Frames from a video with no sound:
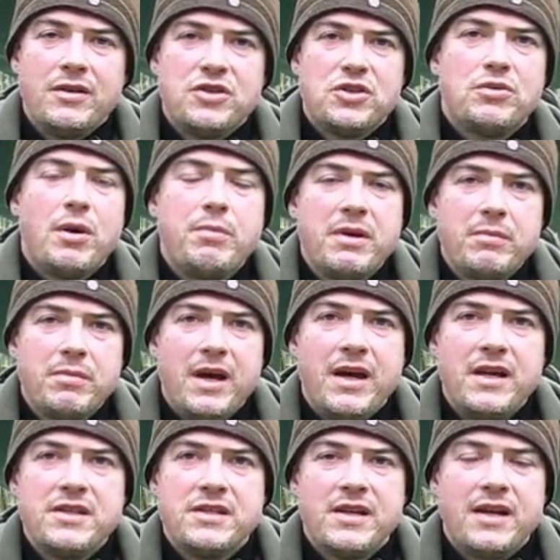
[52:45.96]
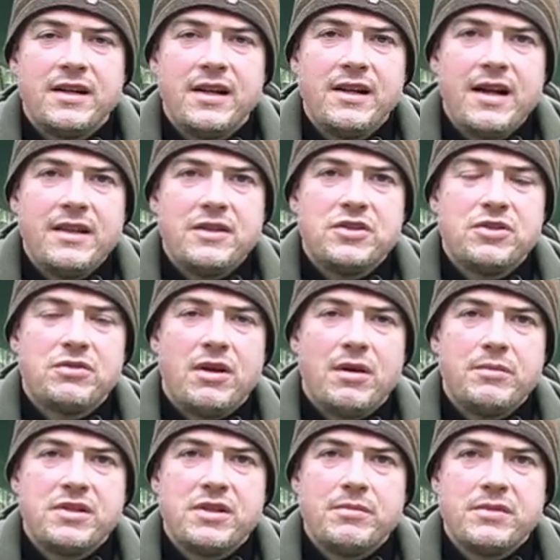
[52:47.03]
stropping paste and a leather
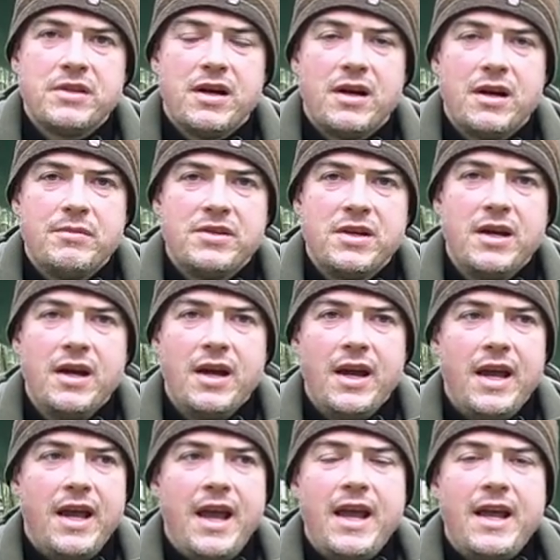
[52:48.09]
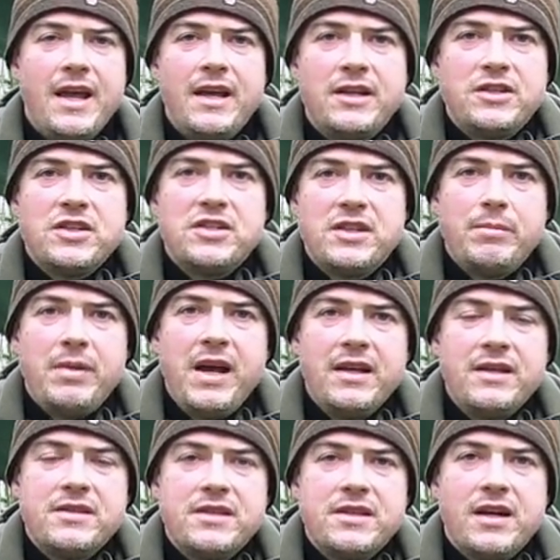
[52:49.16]
strop sometimes. It just
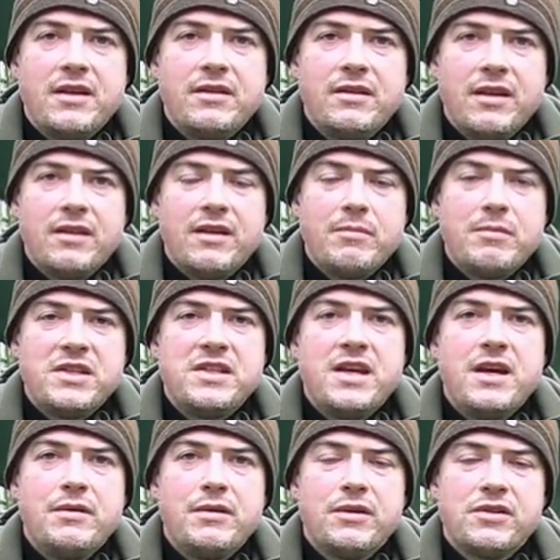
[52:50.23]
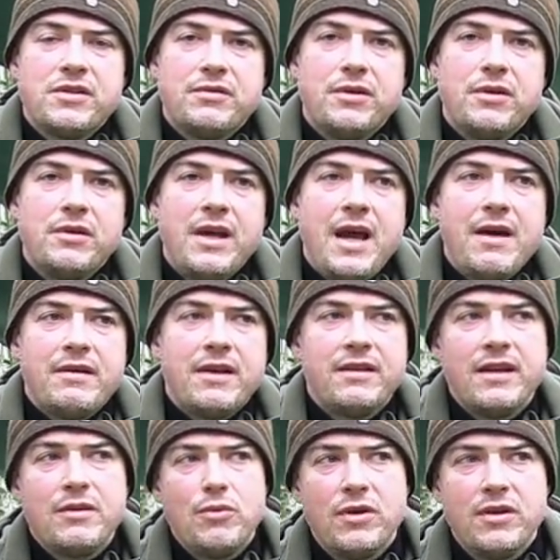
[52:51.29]
depends. You know, the materials are all there, and I
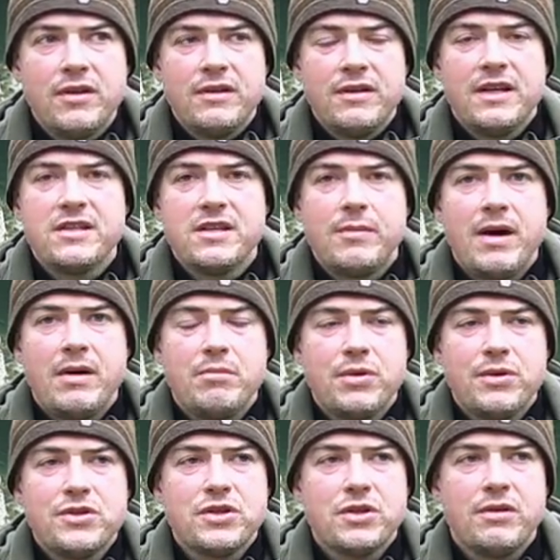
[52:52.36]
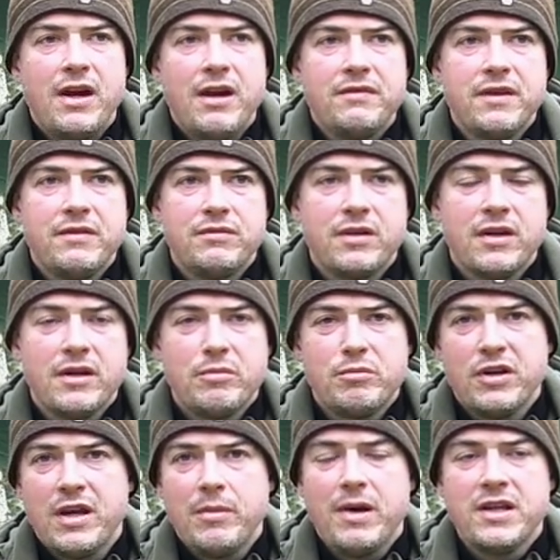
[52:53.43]
think one of the things about bushcraft, if we're going to
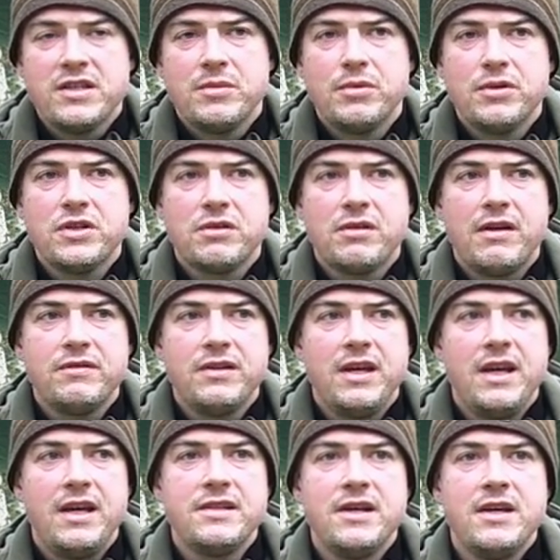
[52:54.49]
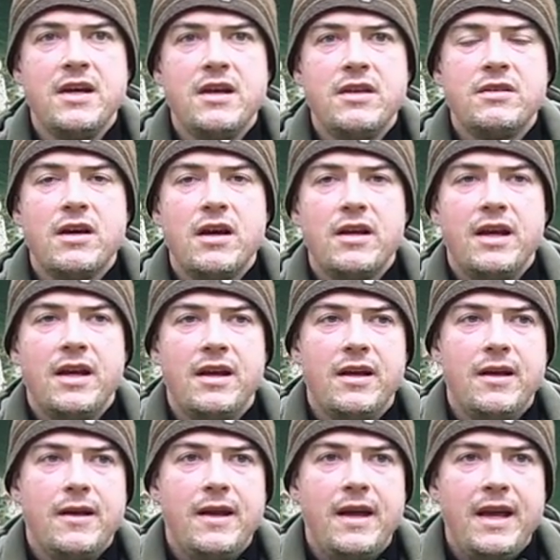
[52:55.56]
bring it back to bushcraft, is that
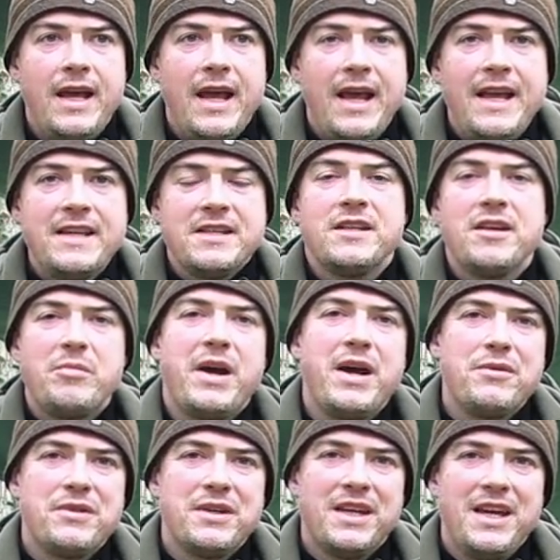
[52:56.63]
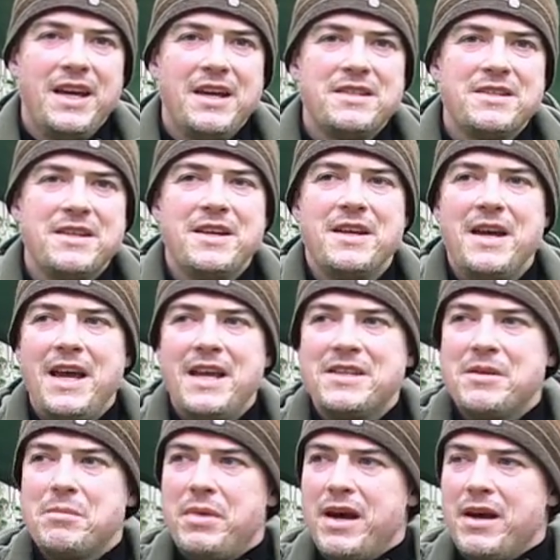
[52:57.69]
it isn't about the kit,
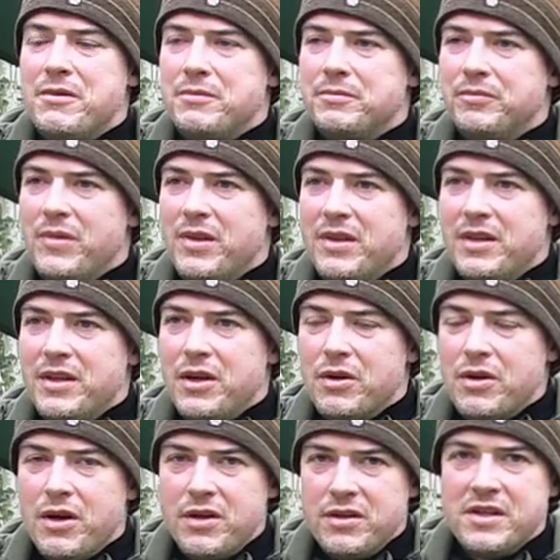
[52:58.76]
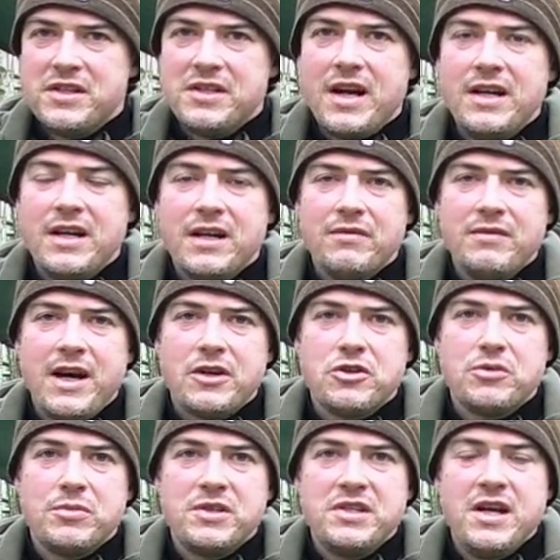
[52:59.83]
it's about your understanding of
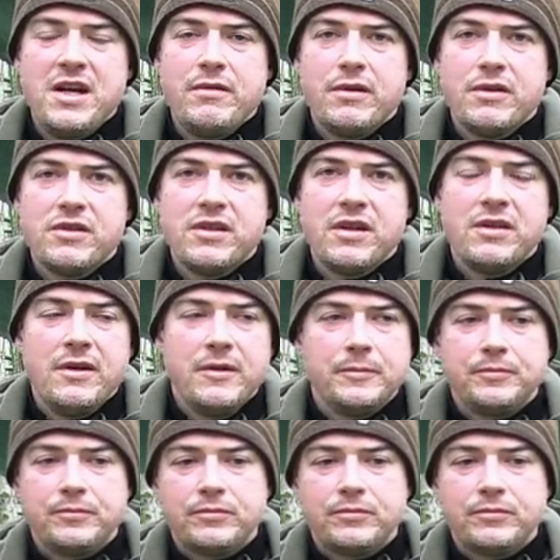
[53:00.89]
natural materials. And